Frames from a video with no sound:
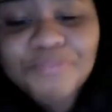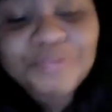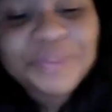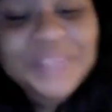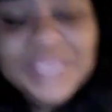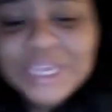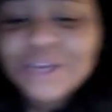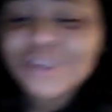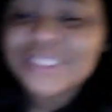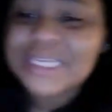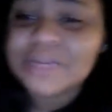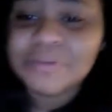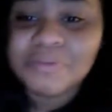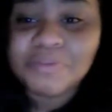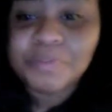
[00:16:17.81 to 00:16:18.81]
years
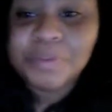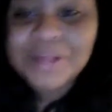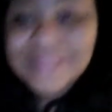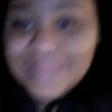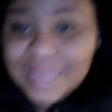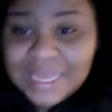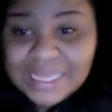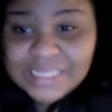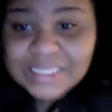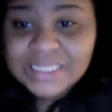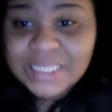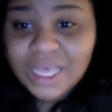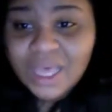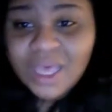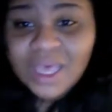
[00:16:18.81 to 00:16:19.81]
and plus
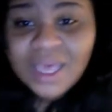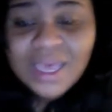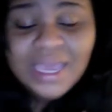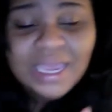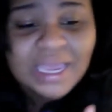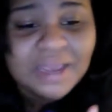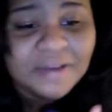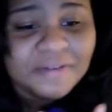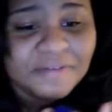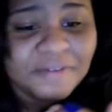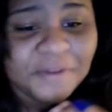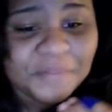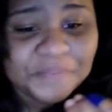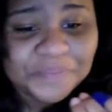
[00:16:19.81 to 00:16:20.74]
if